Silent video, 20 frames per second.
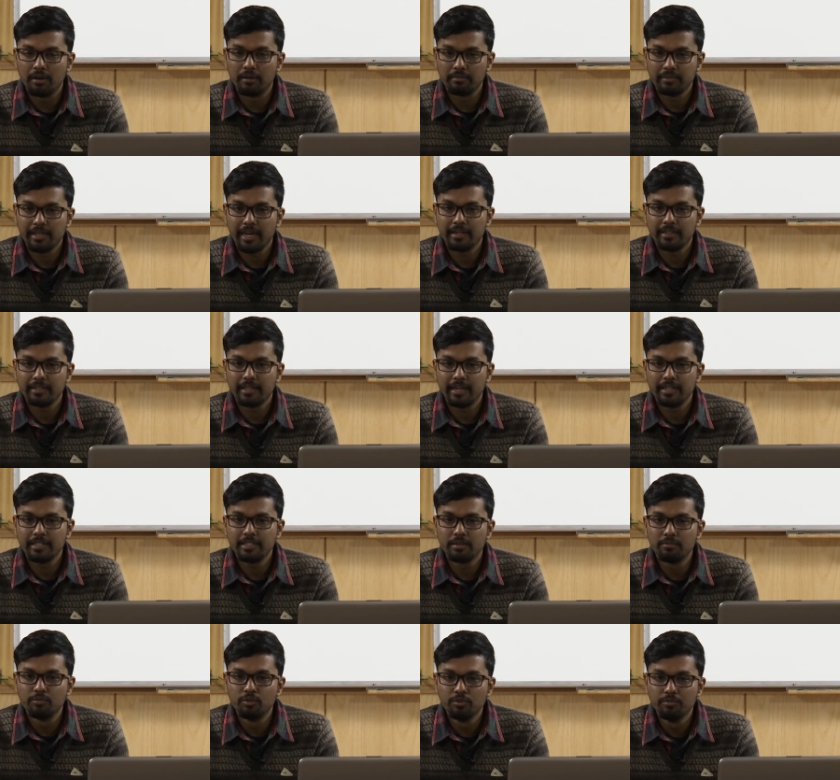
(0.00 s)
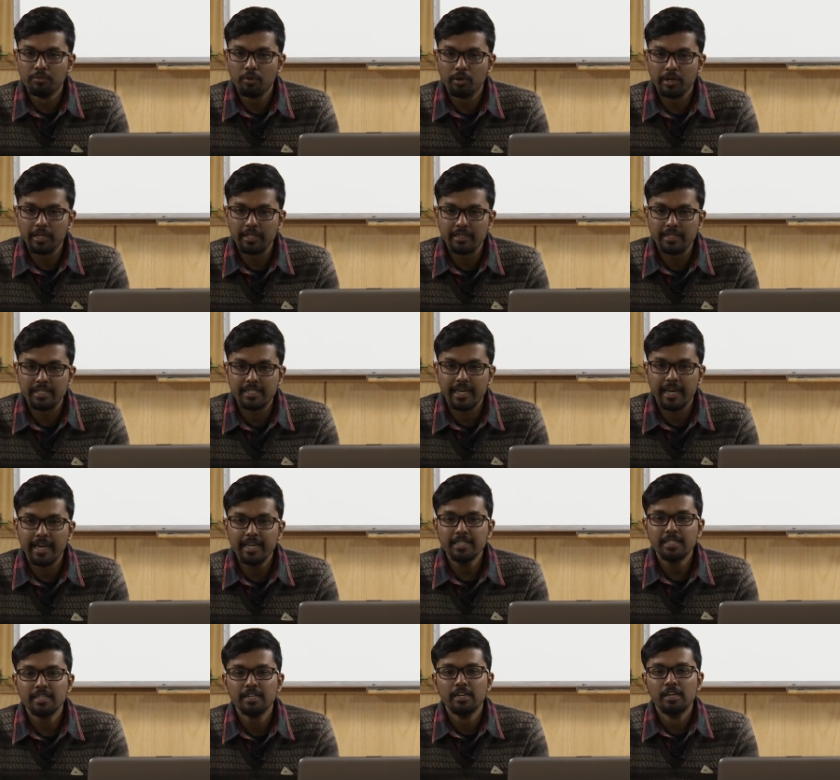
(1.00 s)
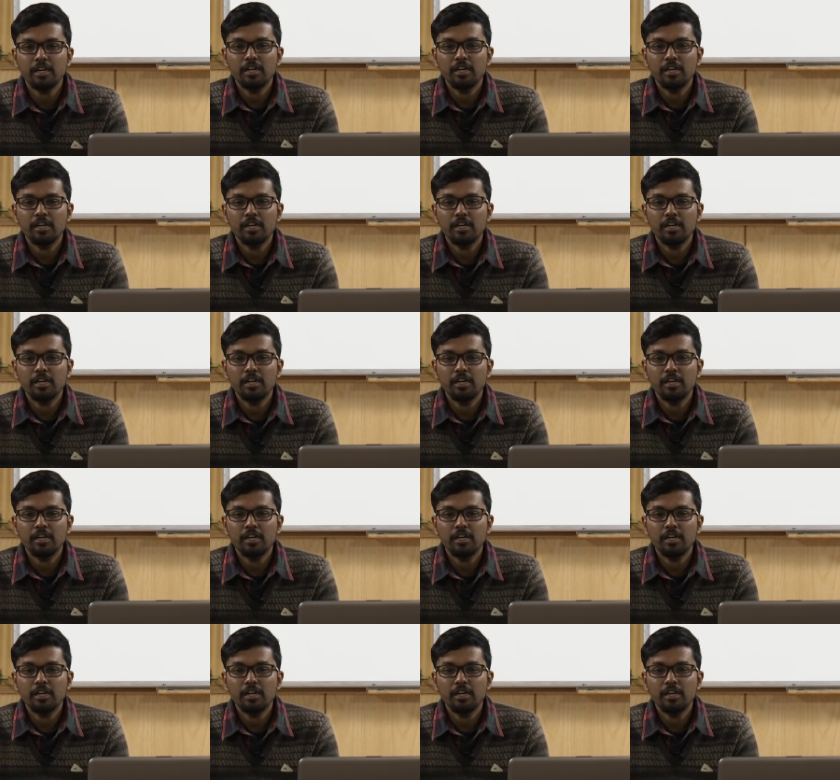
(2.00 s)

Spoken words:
that is the mood board in this case.